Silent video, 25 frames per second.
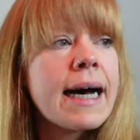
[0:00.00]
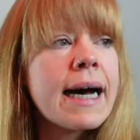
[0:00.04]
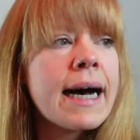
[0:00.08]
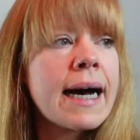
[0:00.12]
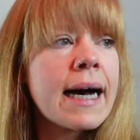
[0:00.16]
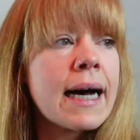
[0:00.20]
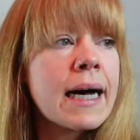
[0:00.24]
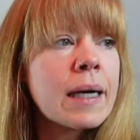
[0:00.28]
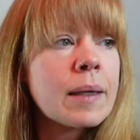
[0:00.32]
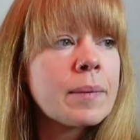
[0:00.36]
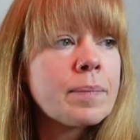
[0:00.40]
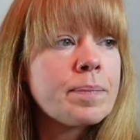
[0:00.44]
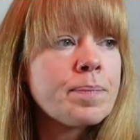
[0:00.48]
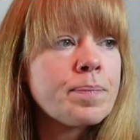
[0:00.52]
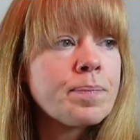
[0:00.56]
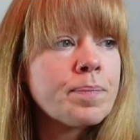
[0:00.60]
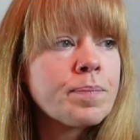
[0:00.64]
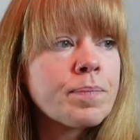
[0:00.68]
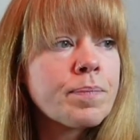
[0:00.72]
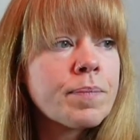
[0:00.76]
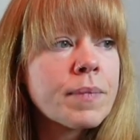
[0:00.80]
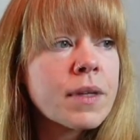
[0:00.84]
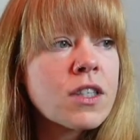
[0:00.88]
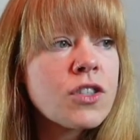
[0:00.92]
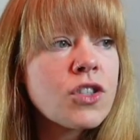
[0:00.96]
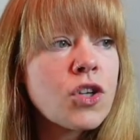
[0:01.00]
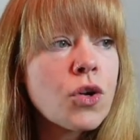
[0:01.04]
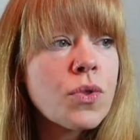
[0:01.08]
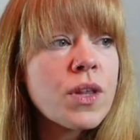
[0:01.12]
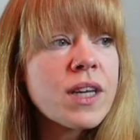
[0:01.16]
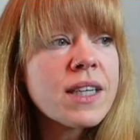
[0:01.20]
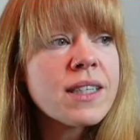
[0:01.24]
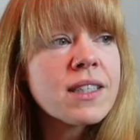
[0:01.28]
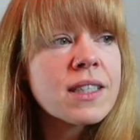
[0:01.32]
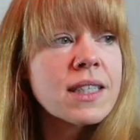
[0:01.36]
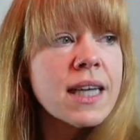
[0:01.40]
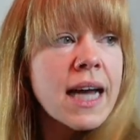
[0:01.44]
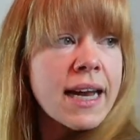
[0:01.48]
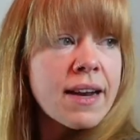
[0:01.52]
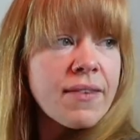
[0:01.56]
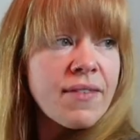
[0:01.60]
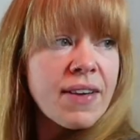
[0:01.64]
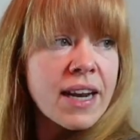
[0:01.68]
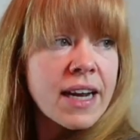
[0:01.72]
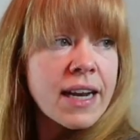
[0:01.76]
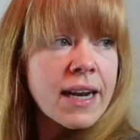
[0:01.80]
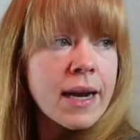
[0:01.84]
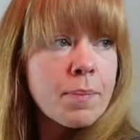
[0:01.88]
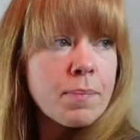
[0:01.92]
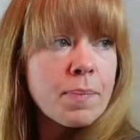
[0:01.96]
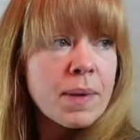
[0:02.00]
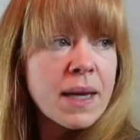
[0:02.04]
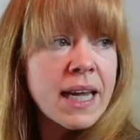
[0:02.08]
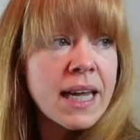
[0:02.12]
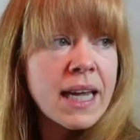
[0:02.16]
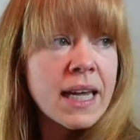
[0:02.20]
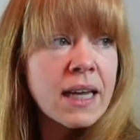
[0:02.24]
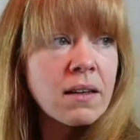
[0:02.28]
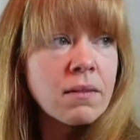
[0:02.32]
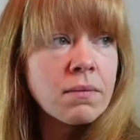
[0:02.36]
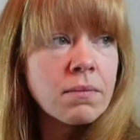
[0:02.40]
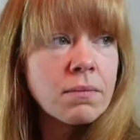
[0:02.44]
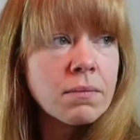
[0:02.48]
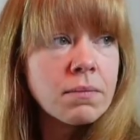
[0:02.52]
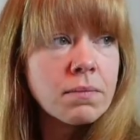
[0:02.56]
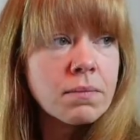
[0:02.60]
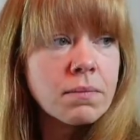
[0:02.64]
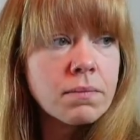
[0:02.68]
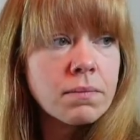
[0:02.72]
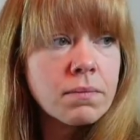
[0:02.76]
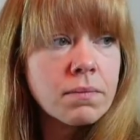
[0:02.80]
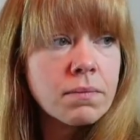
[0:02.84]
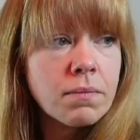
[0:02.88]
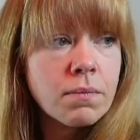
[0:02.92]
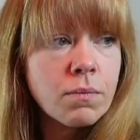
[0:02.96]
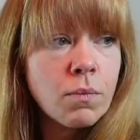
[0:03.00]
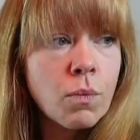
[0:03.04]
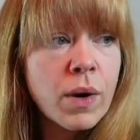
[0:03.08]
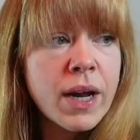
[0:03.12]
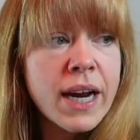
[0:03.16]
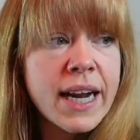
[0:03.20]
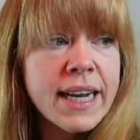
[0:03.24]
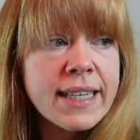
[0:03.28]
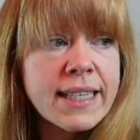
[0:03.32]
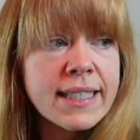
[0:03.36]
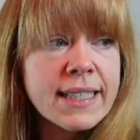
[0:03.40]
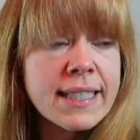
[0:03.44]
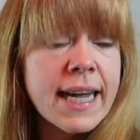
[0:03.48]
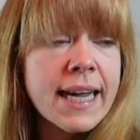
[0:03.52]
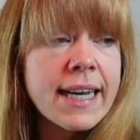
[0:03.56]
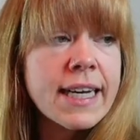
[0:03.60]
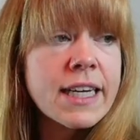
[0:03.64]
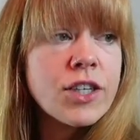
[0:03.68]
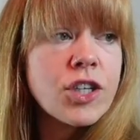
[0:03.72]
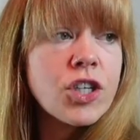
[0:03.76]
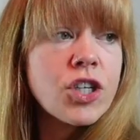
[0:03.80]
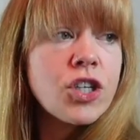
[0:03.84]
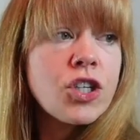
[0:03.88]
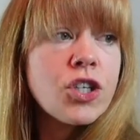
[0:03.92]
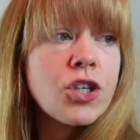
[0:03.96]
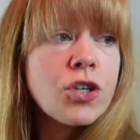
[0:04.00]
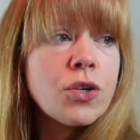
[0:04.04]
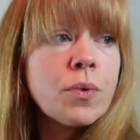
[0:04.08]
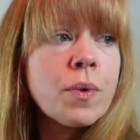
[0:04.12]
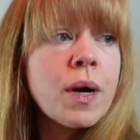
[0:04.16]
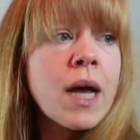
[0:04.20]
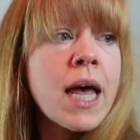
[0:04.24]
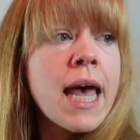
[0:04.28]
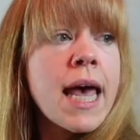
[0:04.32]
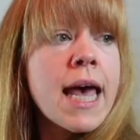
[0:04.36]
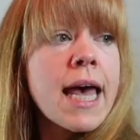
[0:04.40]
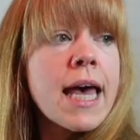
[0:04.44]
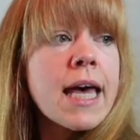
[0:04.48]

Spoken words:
So this kind of ended up being what I decided to do.